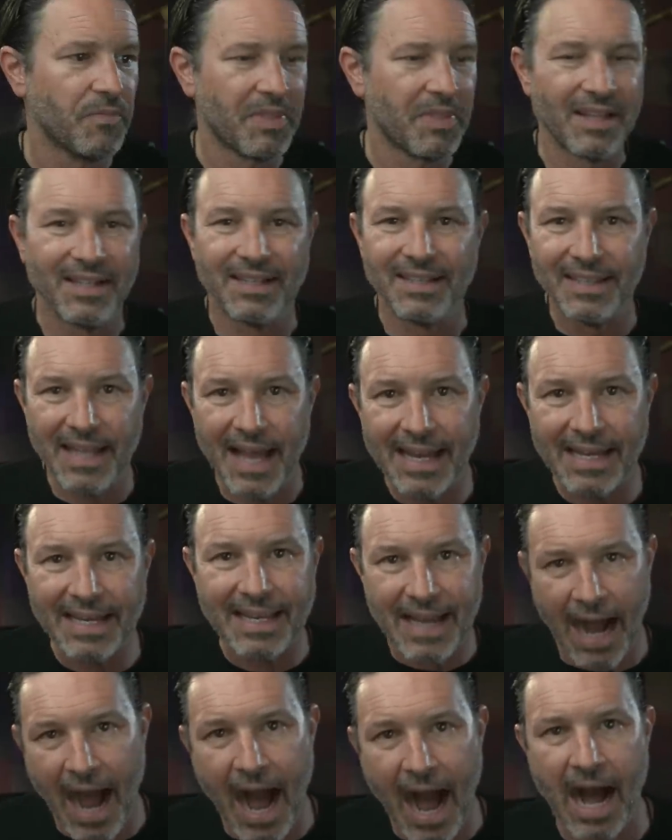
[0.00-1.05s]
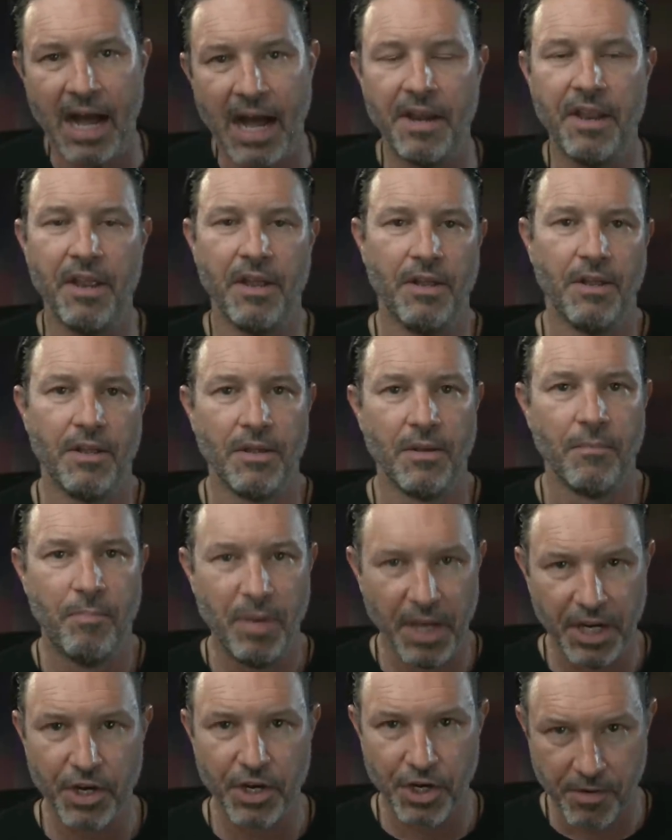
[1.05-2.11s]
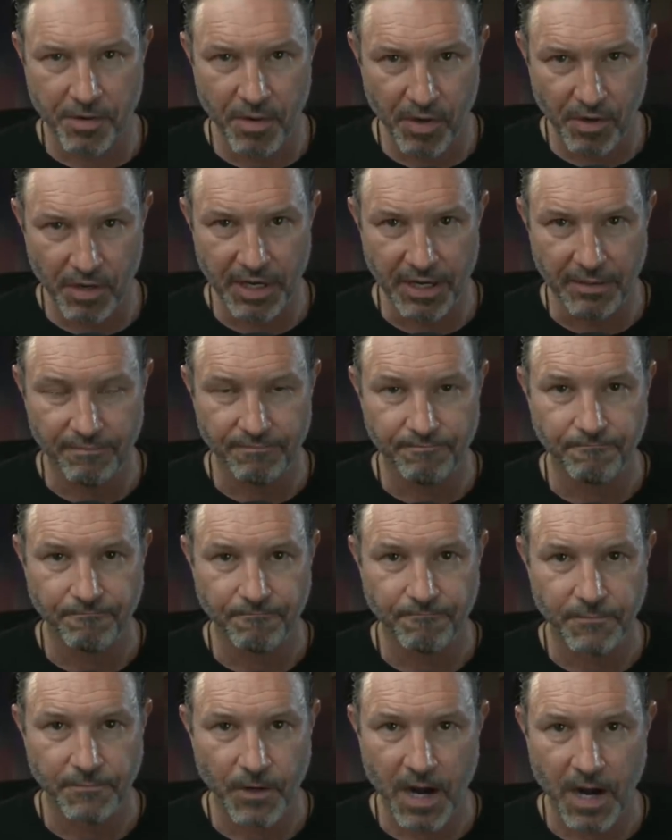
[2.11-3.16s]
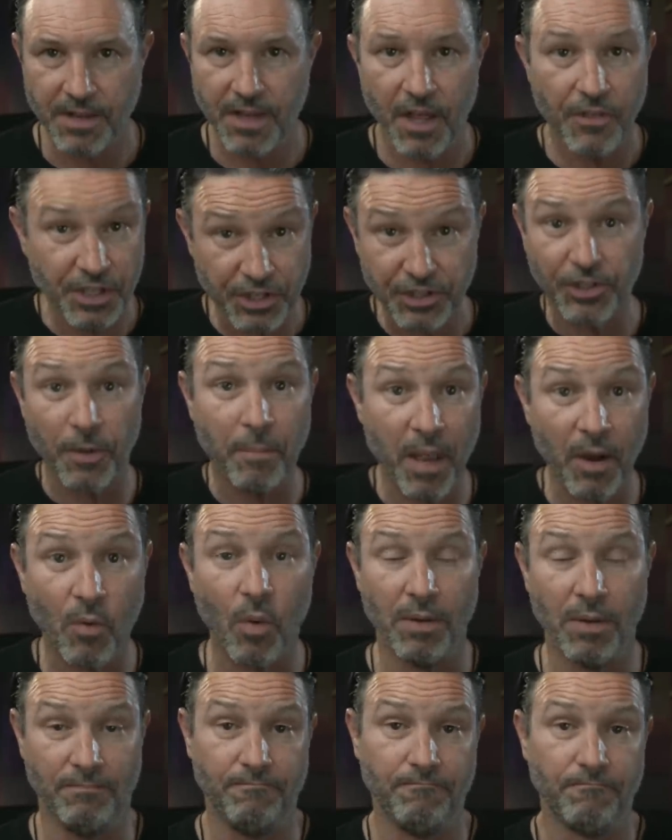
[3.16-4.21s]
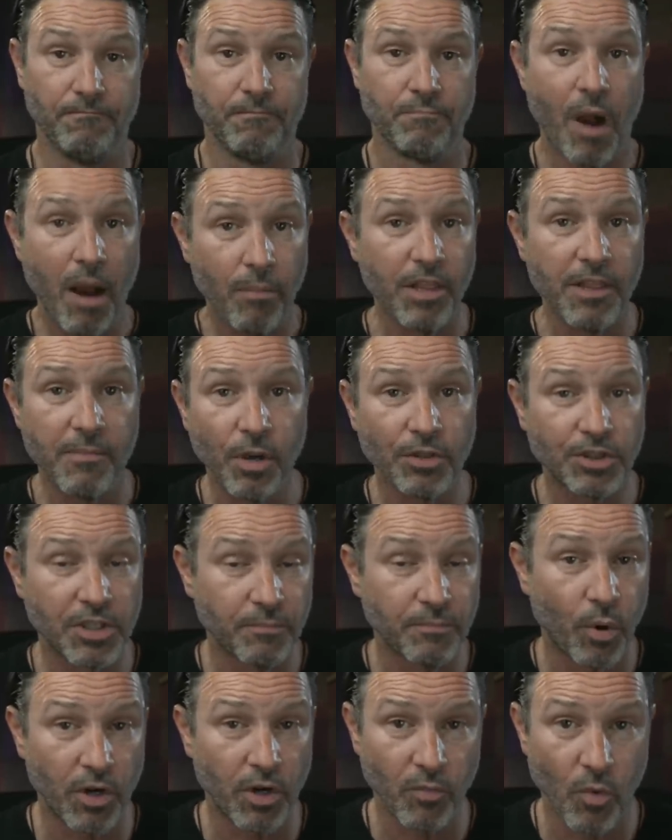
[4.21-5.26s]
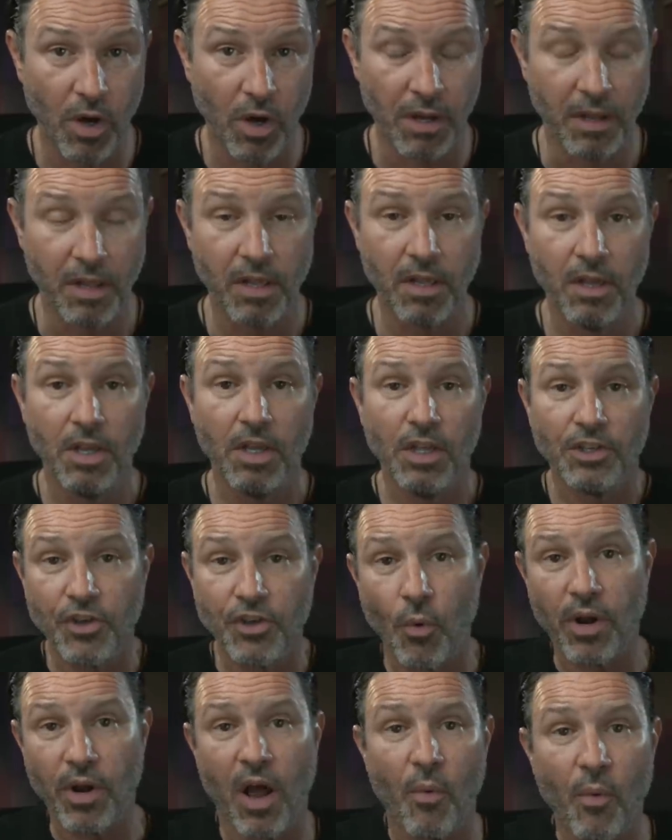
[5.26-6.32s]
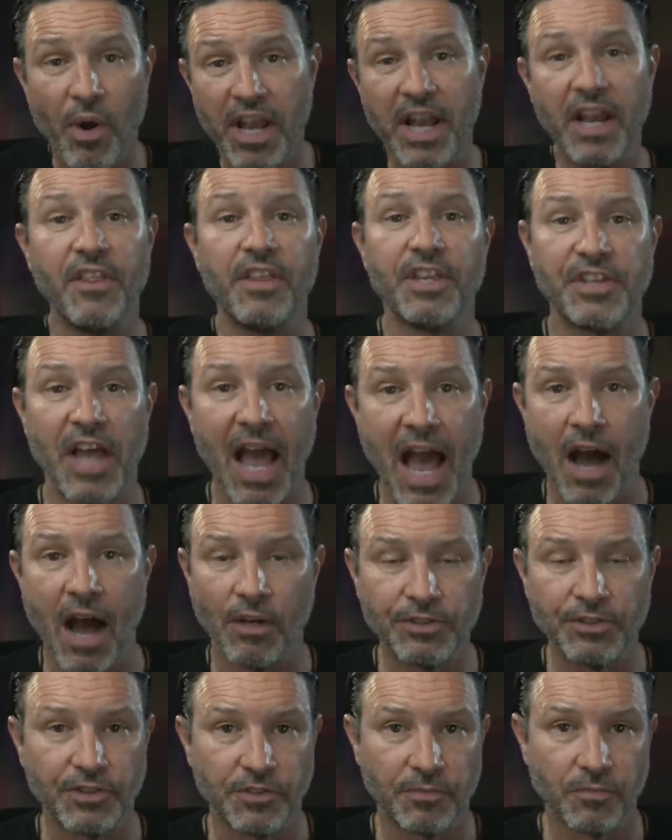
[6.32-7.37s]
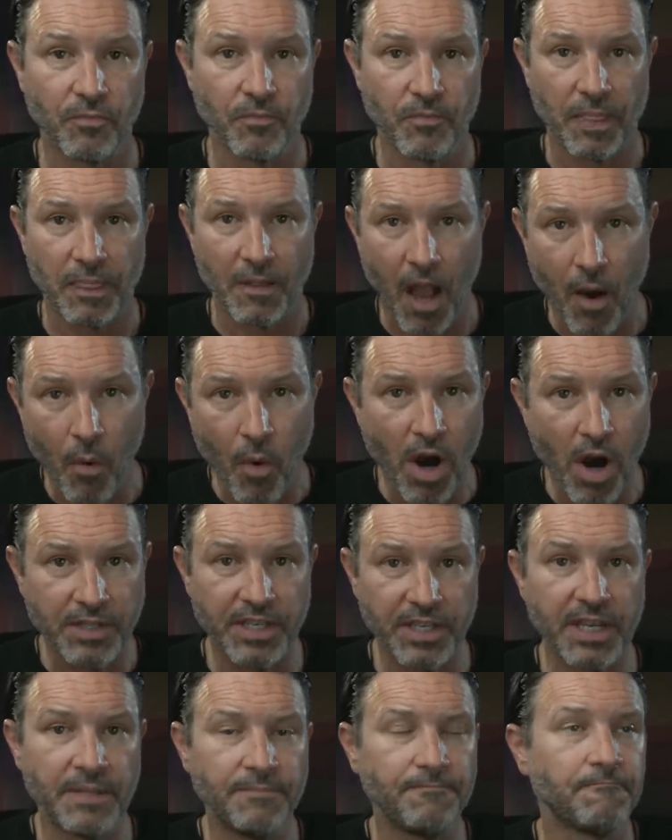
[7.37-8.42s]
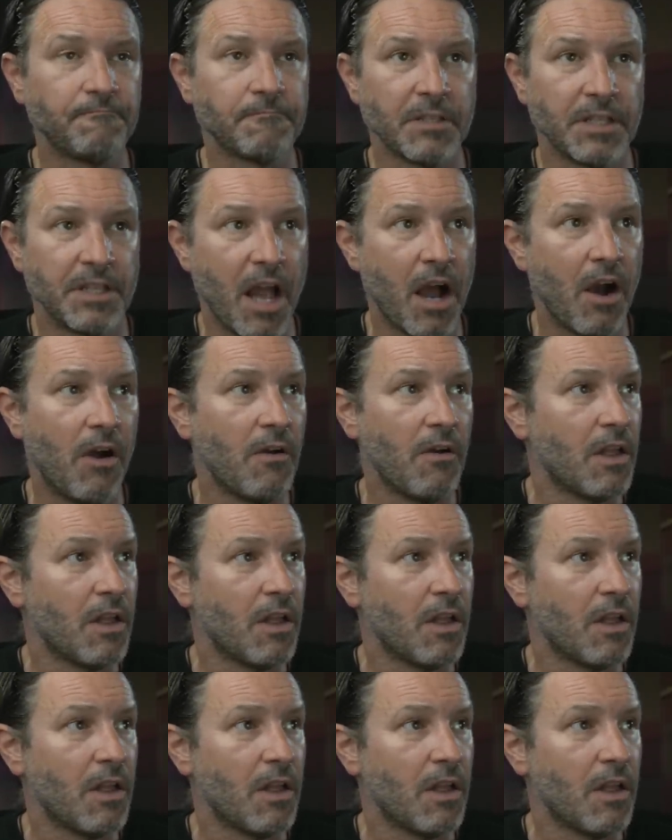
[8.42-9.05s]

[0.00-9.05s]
let God pick your community. All right. Now, this is a big one, probably the most important one. So, when I went into this house, I walked in. Now,